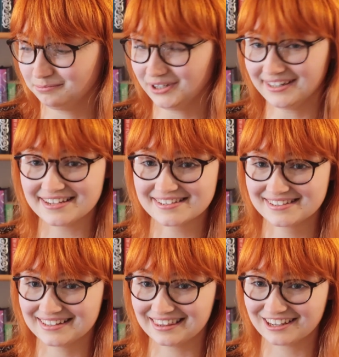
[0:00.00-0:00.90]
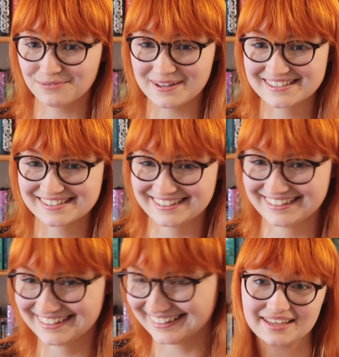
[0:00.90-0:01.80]
Bully us in the comments.
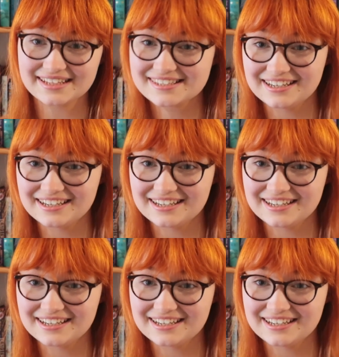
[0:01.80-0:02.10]
That's